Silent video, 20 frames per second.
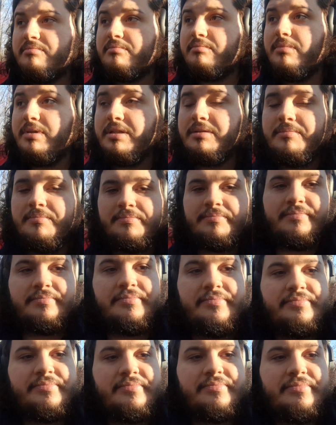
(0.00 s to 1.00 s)
but
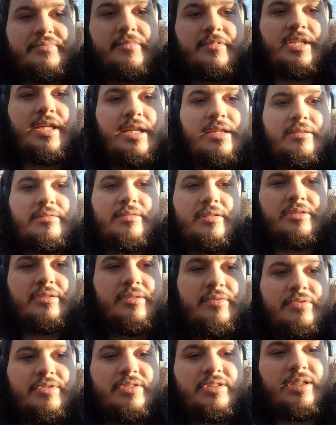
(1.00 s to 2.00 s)

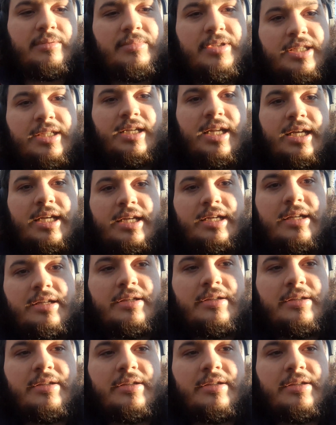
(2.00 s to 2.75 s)
it was something like,